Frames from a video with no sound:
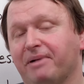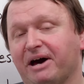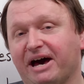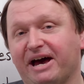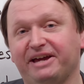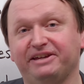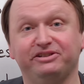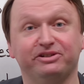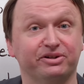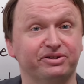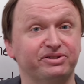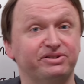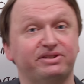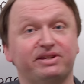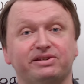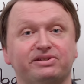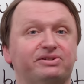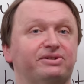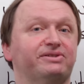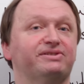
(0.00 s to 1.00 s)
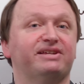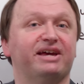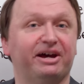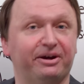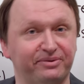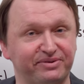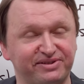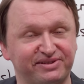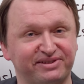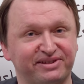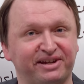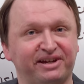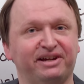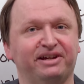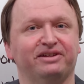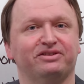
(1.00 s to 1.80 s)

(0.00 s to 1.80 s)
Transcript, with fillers: by your sister's house